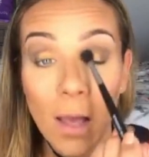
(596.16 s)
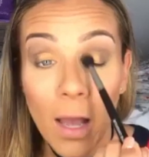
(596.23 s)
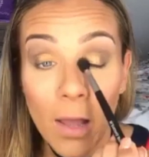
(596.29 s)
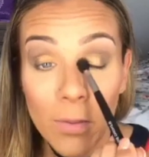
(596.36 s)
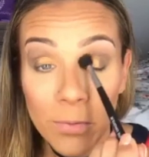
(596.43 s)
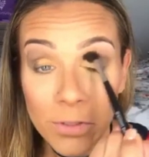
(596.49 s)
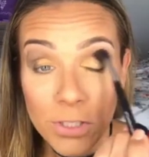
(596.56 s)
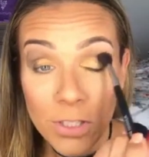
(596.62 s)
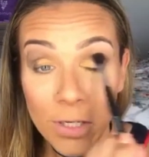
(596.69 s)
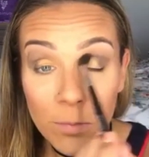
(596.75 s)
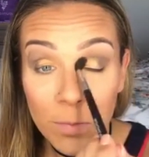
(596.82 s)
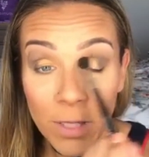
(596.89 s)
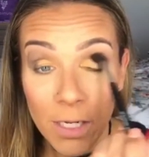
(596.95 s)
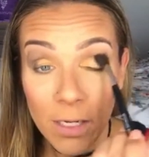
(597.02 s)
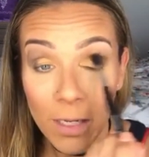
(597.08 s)
And then we're just
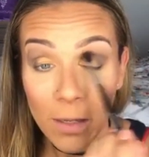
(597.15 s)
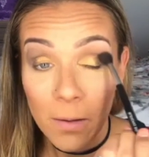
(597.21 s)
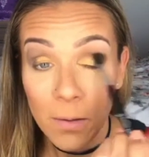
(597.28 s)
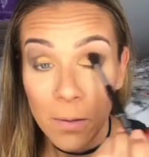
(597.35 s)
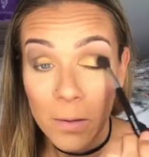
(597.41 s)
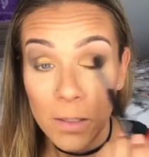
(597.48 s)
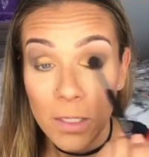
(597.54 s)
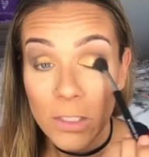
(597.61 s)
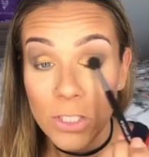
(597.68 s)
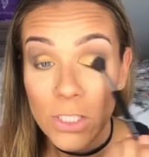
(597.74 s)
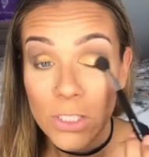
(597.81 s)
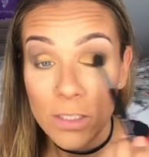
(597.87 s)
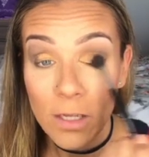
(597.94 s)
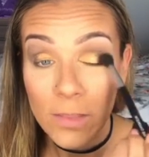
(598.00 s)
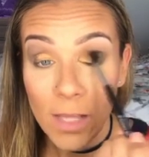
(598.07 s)
gonna blend it.
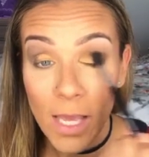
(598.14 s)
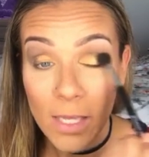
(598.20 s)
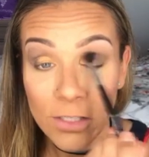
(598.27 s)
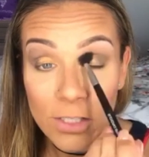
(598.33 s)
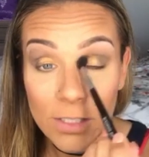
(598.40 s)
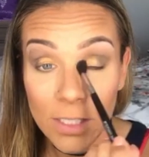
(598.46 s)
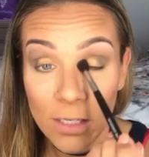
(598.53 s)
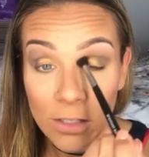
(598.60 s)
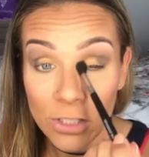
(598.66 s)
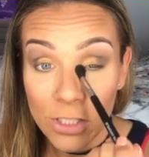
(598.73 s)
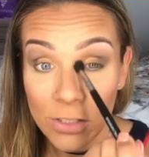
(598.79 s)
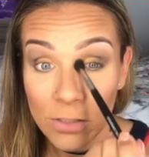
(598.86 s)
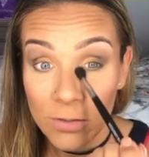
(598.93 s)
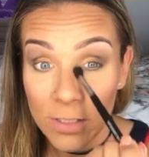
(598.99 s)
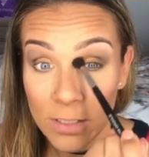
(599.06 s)
just on the edges here,
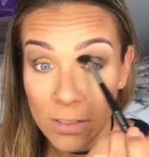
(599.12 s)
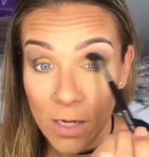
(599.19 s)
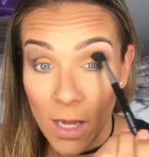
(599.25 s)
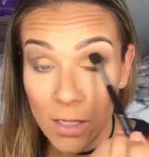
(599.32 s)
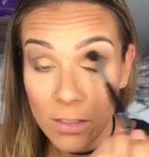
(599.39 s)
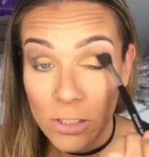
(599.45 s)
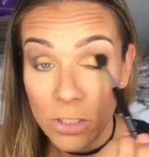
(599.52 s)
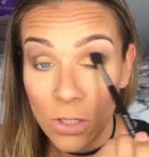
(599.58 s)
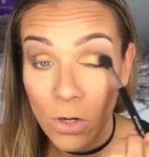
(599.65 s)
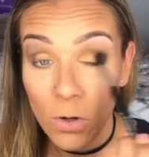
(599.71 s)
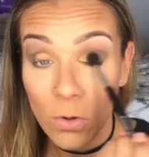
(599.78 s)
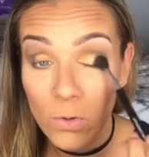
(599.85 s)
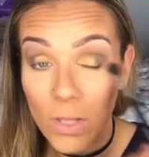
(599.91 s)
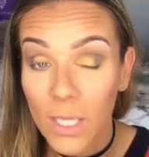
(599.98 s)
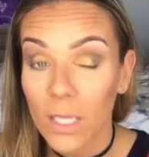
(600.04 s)
just so it's not
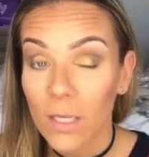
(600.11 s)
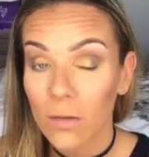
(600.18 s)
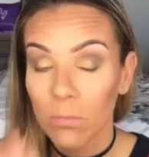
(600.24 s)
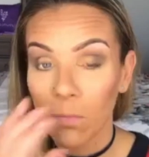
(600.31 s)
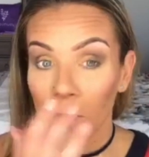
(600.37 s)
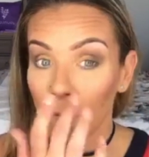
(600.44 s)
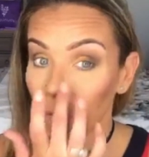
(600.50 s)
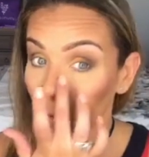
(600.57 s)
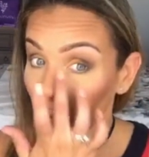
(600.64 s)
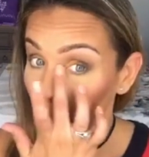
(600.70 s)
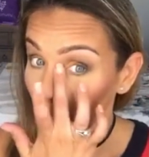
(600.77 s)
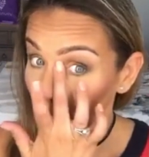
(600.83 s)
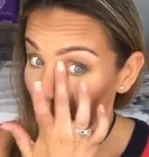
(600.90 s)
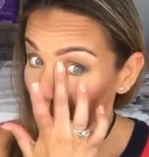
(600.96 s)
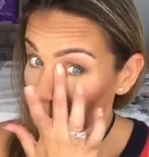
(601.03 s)
so like
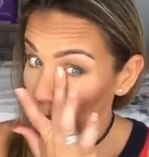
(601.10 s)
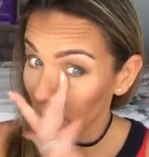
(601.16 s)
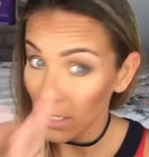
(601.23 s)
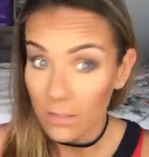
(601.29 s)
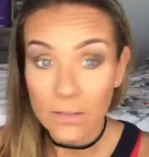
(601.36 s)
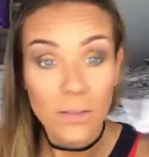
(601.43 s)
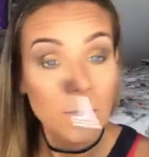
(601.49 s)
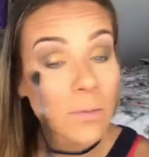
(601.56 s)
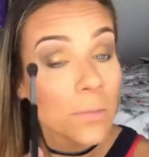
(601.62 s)
in your face.